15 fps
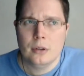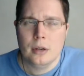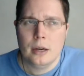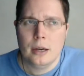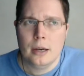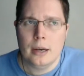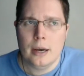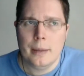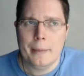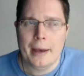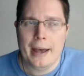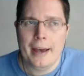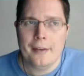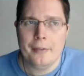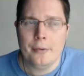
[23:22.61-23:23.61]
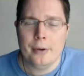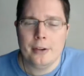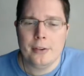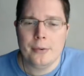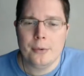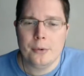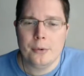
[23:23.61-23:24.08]
Uh, I'm halfway
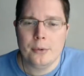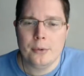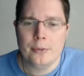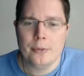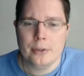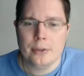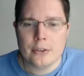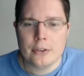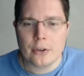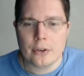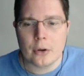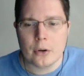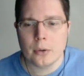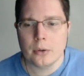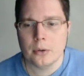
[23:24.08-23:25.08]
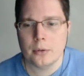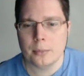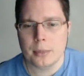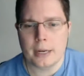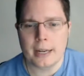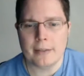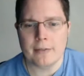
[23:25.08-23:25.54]
through Freak Show,
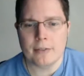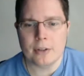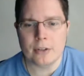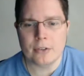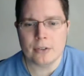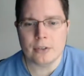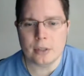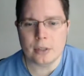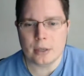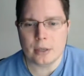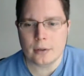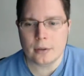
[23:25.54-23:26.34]
but I haven't finished it yet.